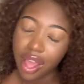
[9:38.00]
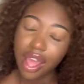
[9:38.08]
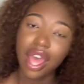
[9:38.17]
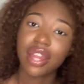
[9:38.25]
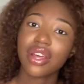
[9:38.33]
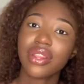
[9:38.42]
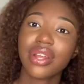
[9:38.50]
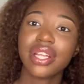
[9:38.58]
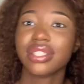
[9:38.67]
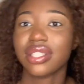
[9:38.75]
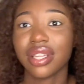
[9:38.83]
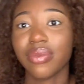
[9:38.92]
Another
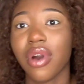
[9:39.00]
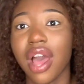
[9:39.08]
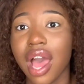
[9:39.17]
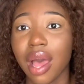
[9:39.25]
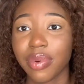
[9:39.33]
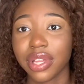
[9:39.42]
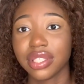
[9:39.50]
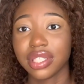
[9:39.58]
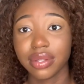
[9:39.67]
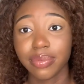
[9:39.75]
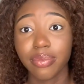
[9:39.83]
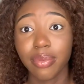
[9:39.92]
incident, what happened
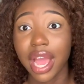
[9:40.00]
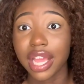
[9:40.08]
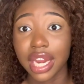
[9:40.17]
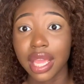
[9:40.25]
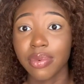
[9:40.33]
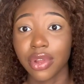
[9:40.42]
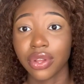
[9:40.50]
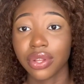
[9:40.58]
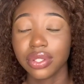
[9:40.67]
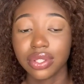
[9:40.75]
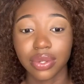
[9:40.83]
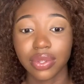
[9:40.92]
in my
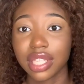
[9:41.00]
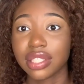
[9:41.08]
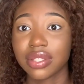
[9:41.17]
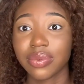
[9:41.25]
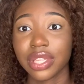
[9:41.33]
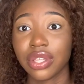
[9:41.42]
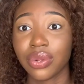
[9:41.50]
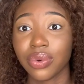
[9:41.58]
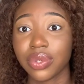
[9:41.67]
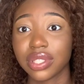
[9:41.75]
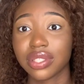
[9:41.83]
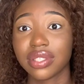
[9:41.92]
neighborhood, so this is when you know
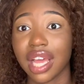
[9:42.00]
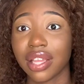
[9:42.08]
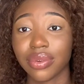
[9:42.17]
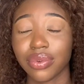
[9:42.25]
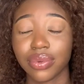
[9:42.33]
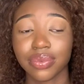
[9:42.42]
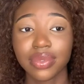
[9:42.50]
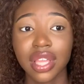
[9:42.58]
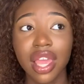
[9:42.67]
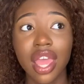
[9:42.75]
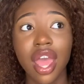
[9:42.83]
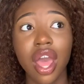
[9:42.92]
it's, I don't know,
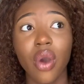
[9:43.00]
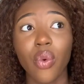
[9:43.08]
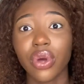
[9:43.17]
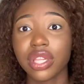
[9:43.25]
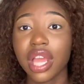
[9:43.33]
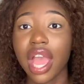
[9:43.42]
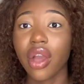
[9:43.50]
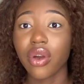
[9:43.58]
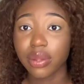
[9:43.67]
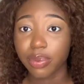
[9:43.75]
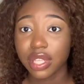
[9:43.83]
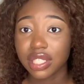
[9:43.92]
one day I got the
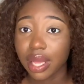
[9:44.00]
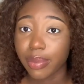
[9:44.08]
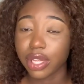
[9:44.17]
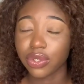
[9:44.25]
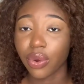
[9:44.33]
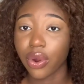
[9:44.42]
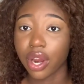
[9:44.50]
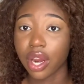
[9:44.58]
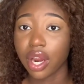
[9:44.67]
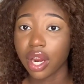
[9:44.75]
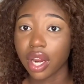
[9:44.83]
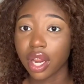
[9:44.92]
police at my door
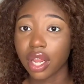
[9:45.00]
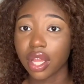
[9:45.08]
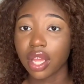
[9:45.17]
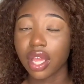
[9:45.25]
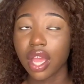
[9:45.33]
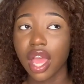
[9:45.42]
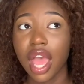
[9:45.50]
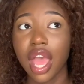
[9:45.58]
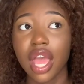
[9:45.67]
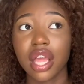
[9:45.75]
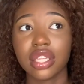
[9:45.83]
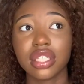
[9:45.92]

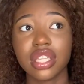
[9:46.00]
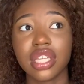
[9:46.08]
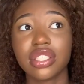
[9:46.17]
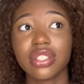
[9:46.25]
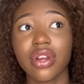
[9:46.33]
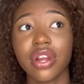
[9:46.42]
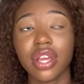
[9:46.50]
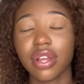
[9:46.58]
and they start,